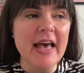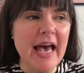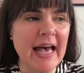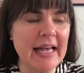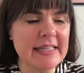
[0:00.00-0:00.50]

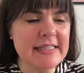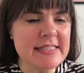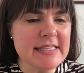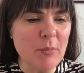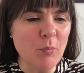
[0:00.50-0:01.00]
And
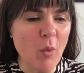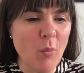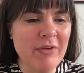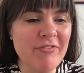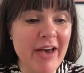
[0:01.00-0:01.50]
what
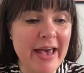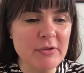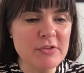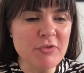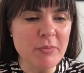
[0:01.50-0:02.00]
we
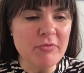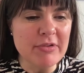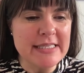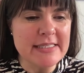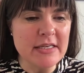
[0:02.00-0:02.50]
found from the
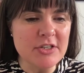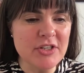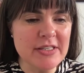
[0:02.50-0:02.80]
research,